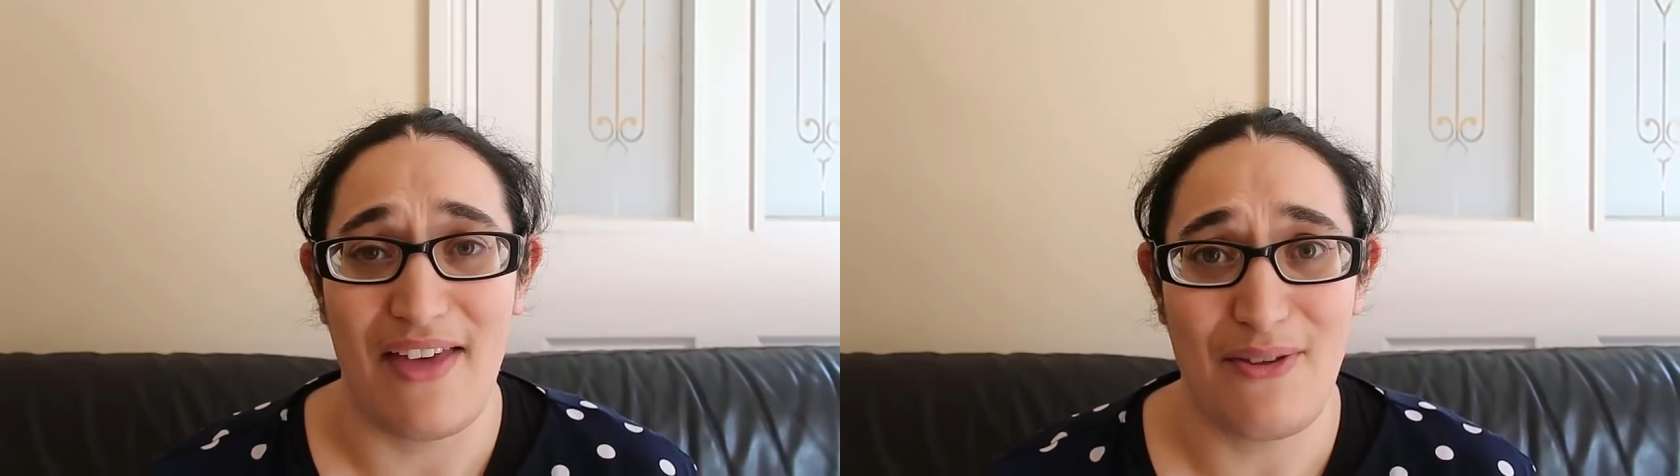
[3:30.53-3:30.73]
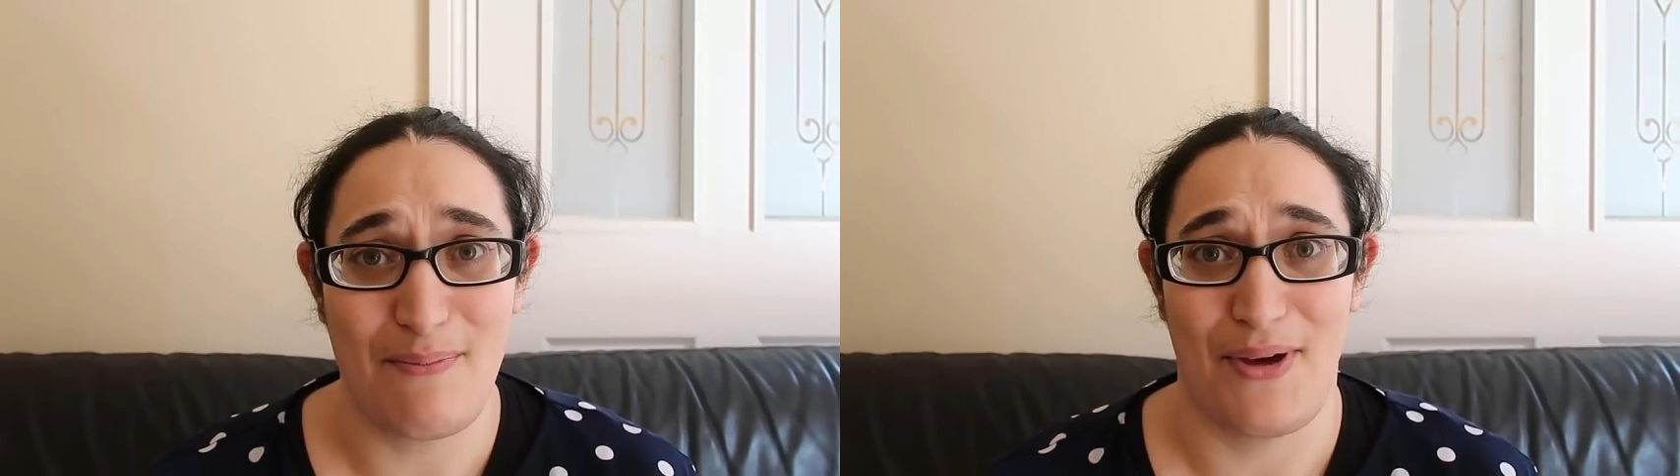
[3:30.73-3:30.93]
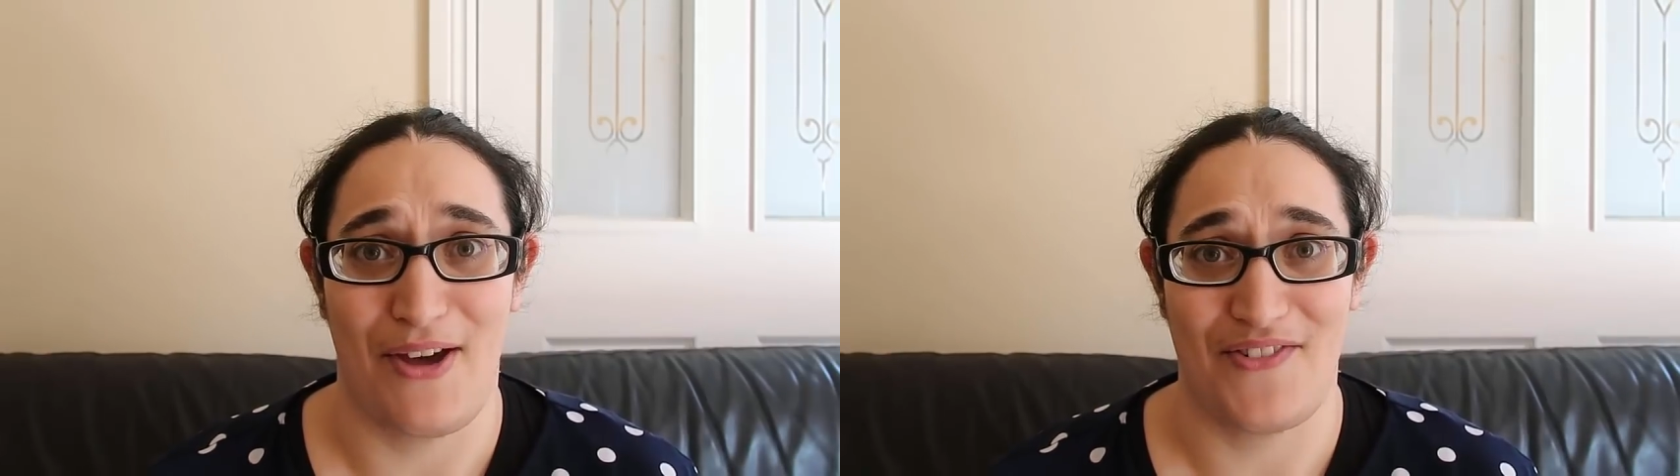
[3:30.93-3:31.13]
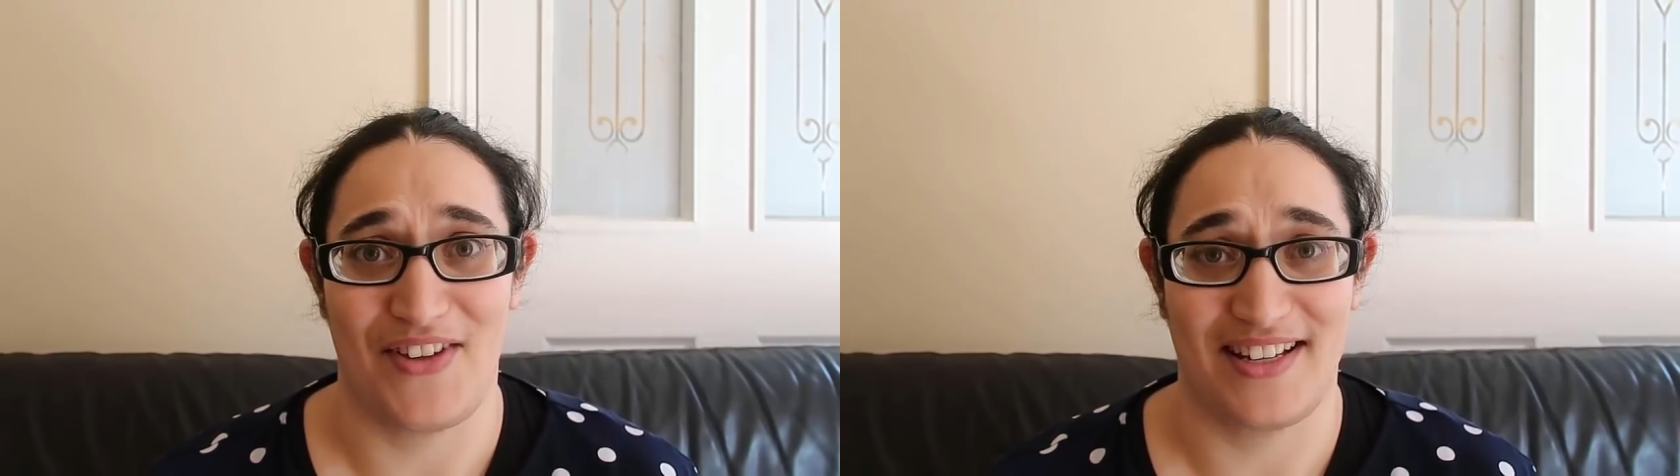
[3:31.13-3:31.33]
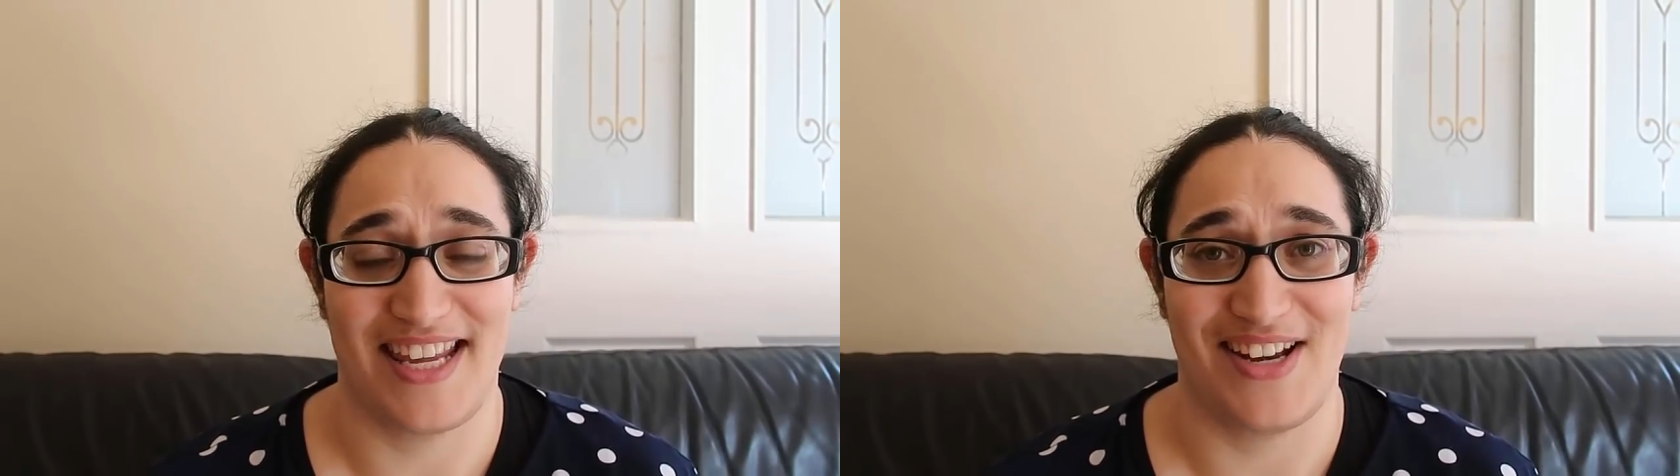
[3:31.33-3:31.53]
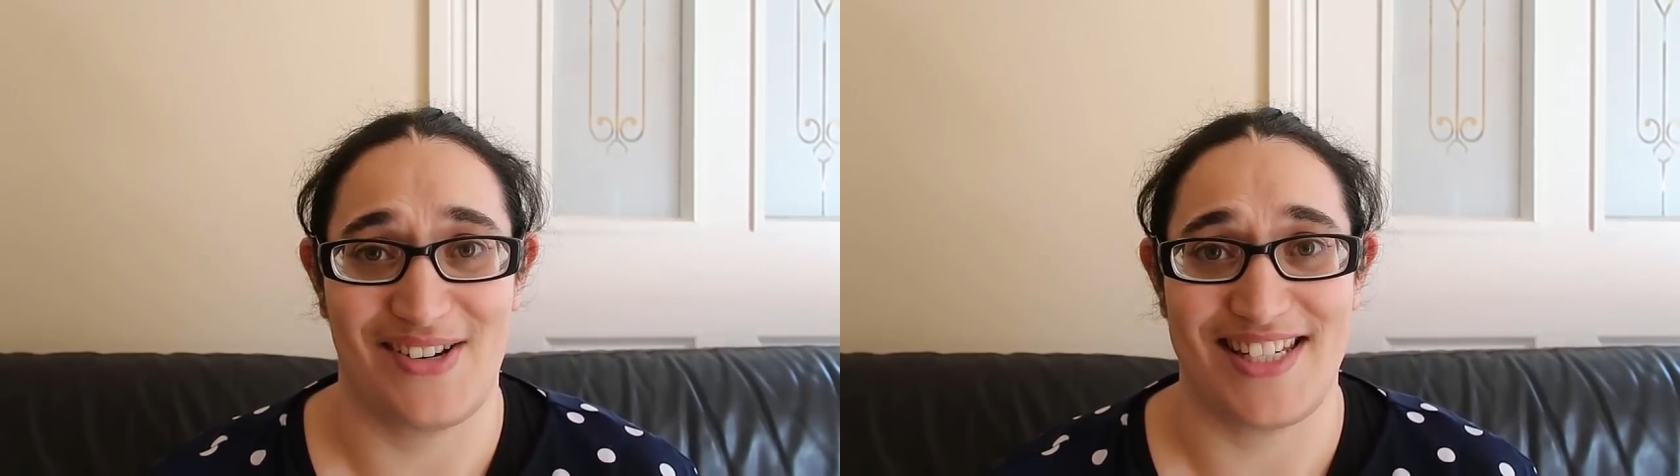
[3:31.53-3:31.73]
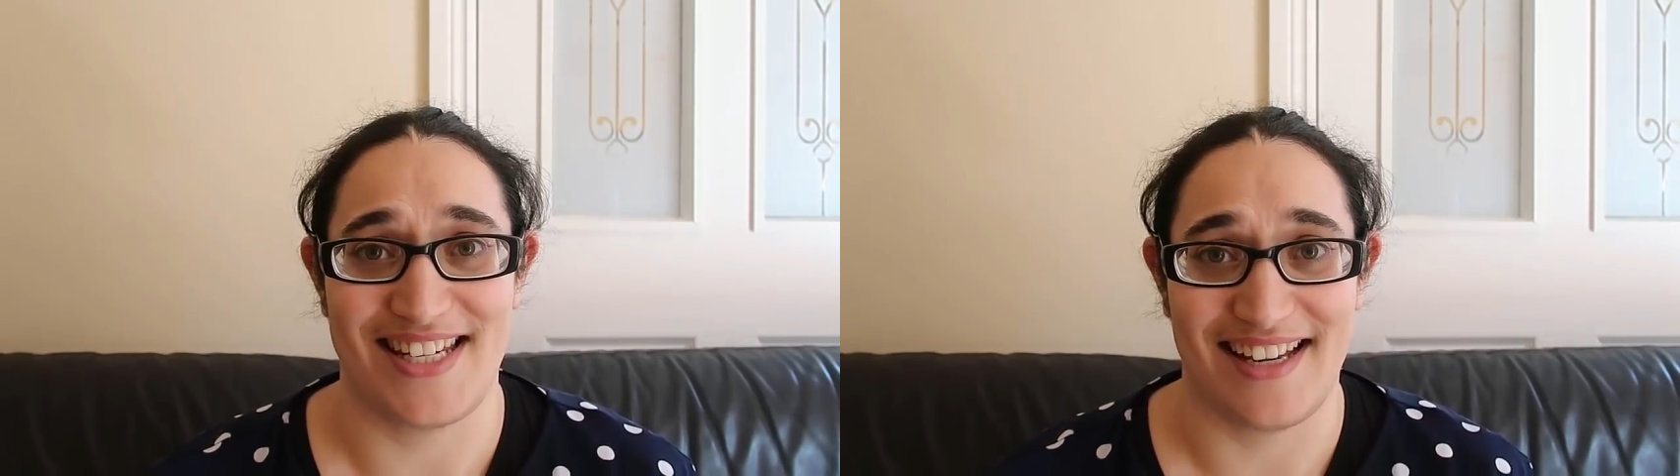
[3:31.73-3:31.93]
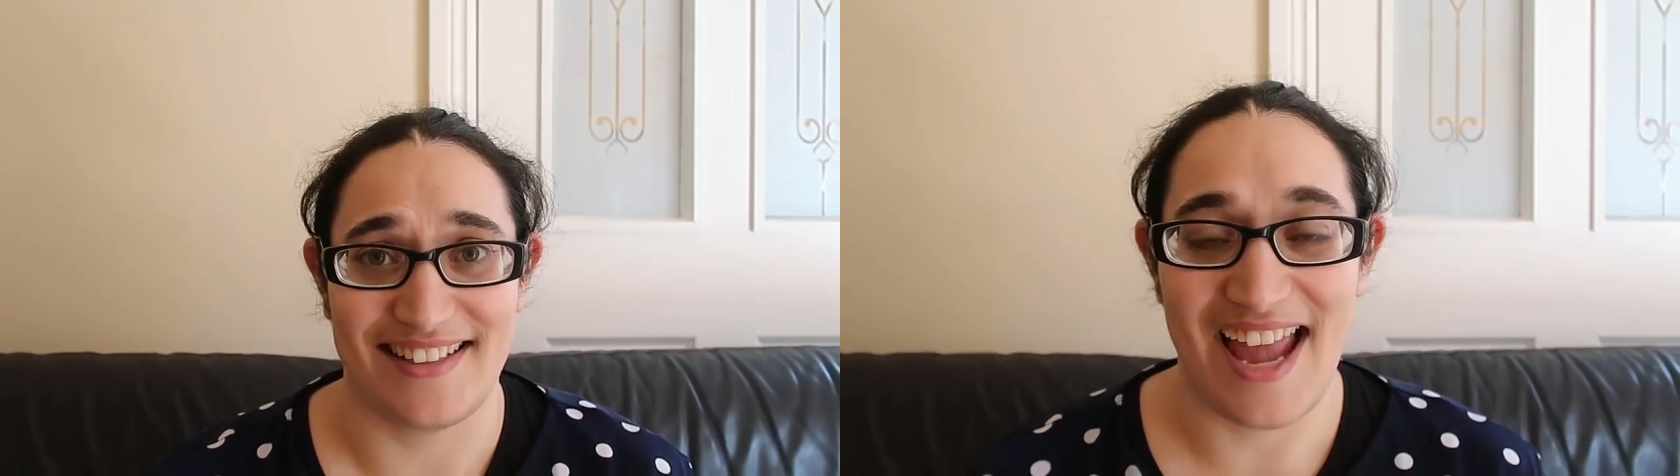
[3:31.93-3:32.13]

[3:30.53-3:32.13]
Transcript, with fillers: the perfect keto dinner.